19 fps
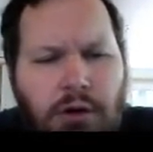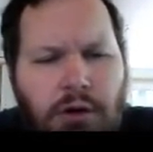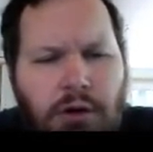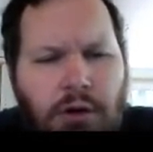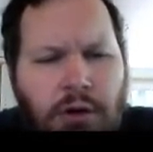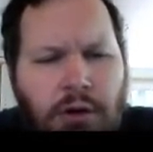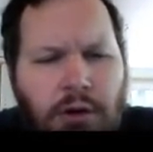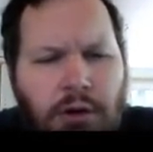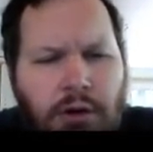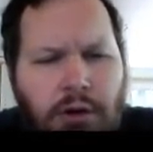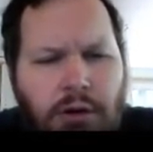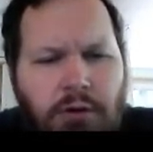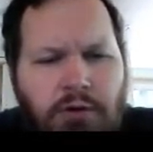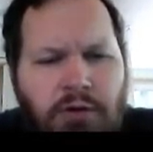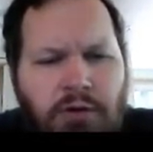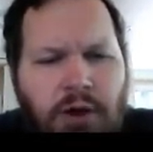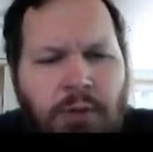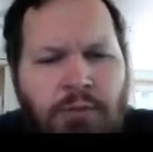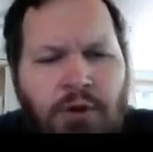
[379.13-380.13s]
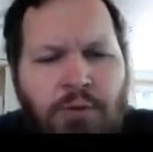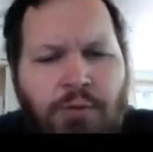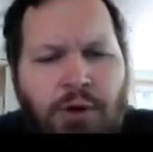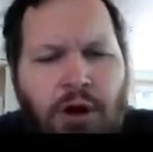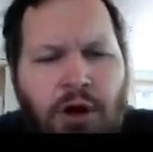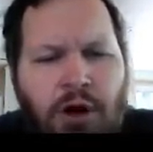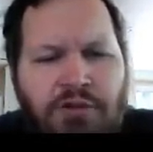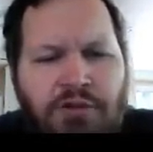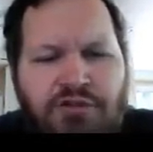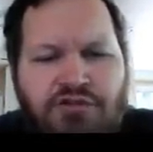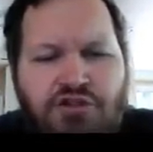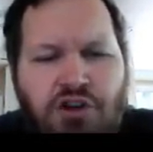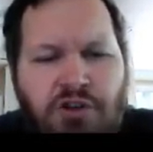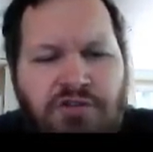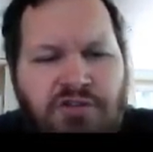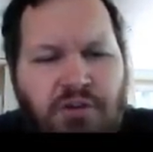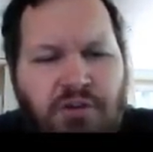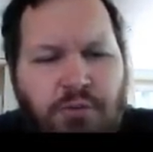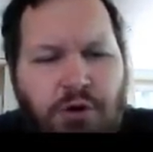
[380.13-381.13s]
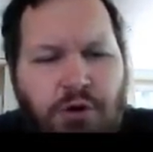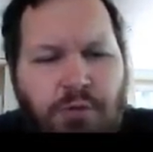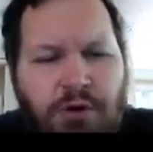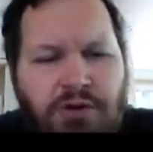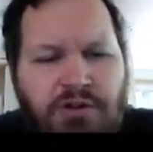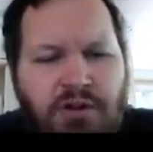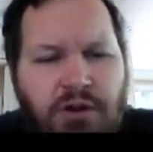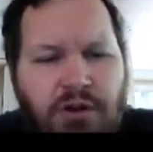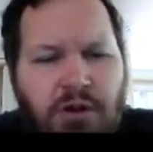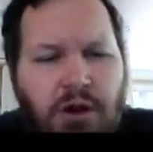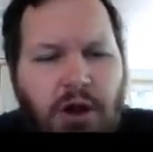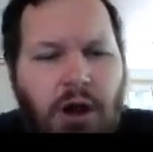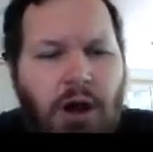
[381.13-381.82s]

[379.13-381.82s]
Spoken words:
I'm going to pause just a moment.